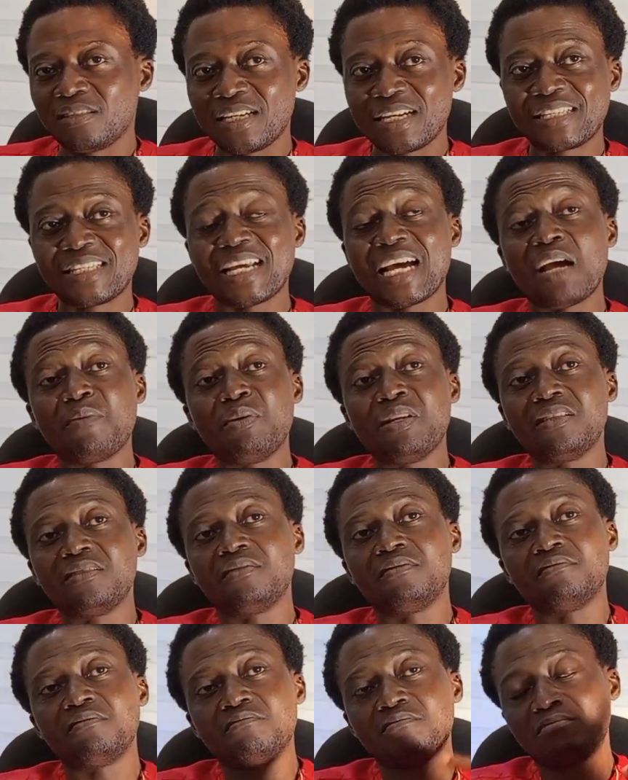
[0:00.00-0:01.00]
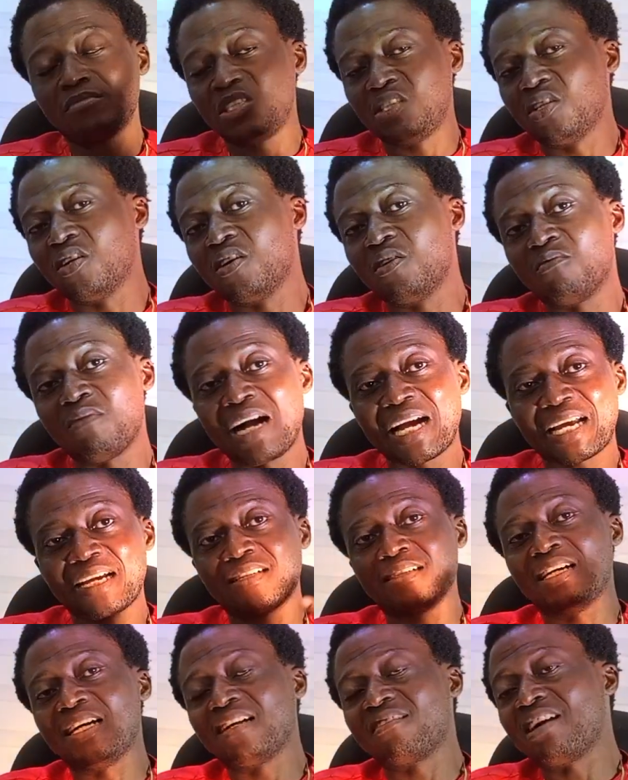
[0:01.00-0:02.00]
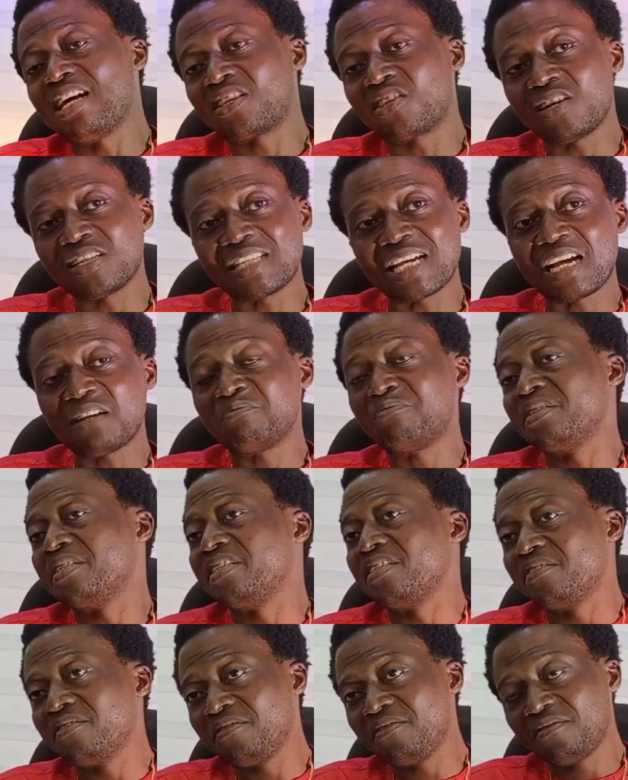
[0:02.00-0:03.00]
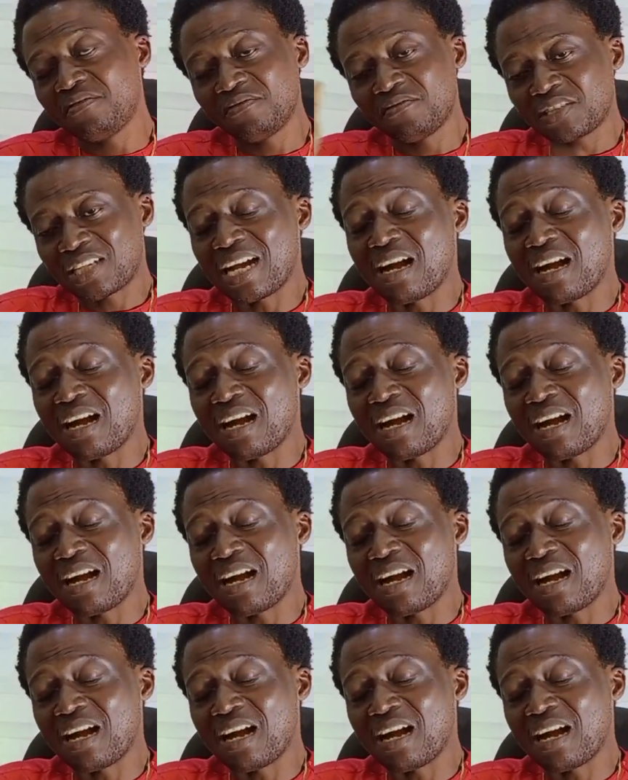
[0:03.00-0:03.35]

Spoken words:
the estate have been, realtors have been